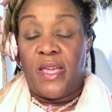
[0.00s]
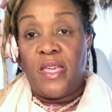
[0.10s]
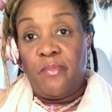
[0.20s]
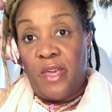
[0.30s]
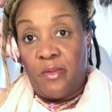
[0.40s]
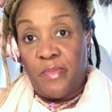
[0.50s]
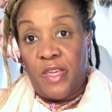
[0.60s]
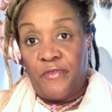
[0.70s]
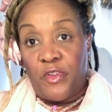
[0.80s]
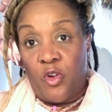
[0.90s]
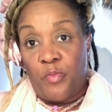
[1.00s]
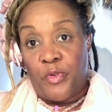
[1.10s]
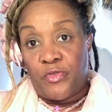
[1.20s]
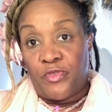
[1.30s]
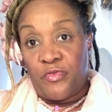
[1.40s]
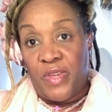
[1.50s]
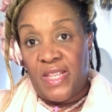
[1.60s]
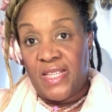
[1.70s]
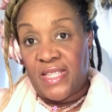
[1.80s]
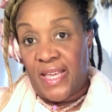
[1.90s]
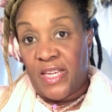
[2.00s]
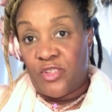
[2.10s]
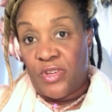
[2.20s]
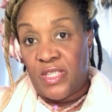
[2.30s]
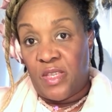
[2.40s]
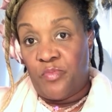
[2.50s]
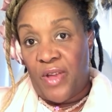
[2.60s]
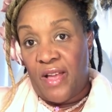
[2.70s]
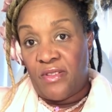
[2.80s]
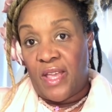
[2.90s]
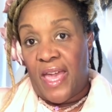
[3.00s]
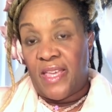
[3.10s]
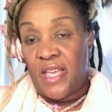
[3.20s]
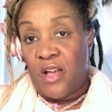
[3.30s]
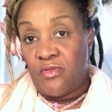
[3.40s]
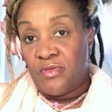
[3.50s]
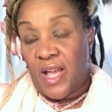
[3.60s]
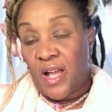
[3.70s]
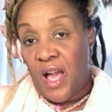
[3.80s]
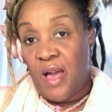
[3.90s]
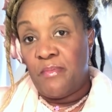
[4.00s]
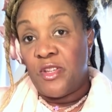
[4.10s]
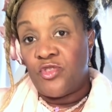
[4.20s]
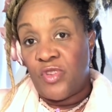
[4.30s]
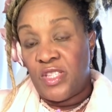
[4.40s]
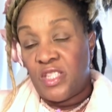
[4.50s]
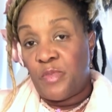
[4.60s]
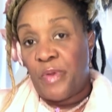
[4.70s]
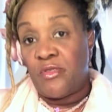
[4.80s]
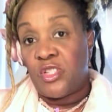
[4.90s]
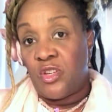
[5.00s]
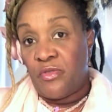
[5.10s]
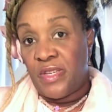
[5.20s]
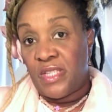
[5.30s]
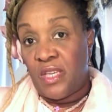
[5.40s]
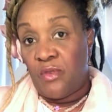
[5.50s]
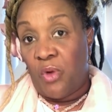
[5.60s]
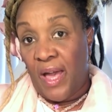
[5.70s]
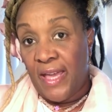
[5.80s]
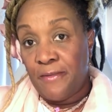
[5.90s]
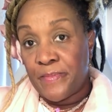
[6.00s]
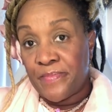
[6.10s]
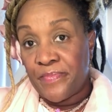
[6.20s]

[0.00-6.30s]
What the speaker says: Email me for your own personal reading, psychictracybrown@yahoo.com. Tracy spelled T-R-A-C-E-Y.